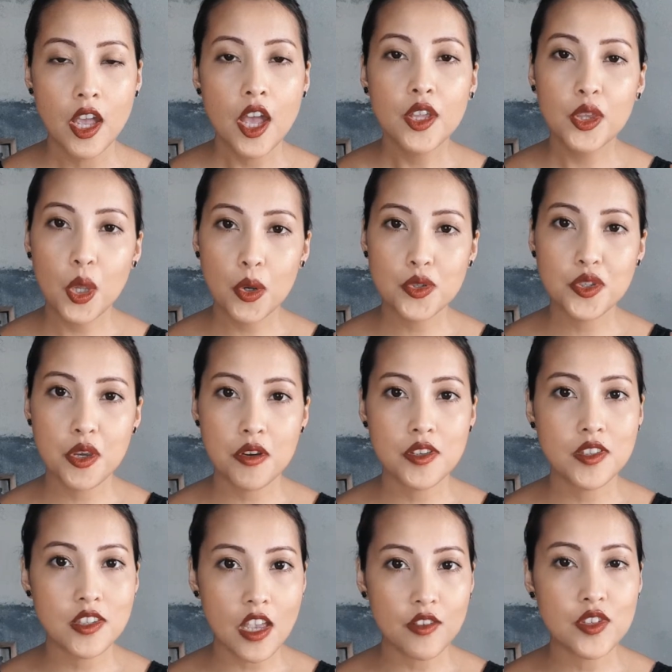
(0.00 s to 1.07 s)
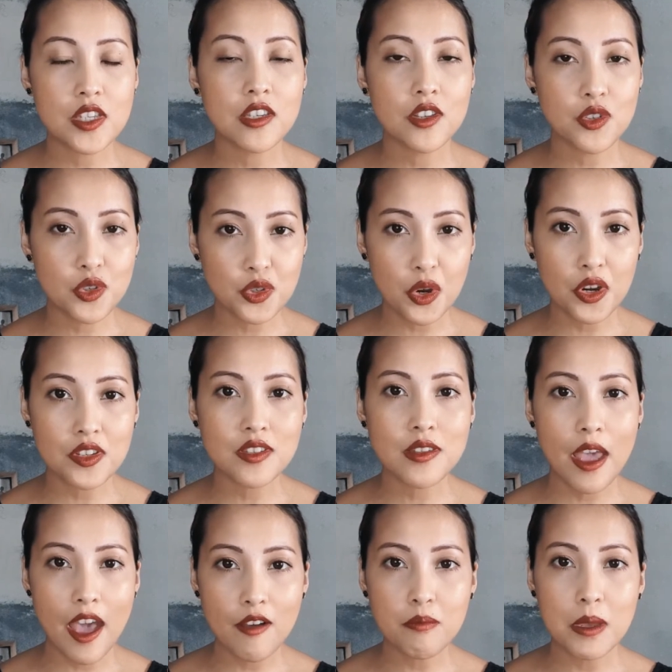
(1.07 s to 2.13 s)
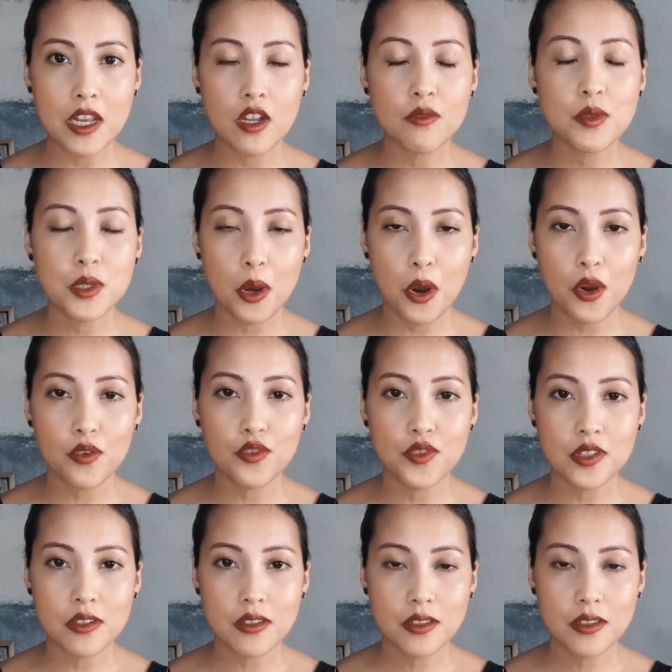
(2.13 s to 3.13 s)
No serious safety concerns have been observed.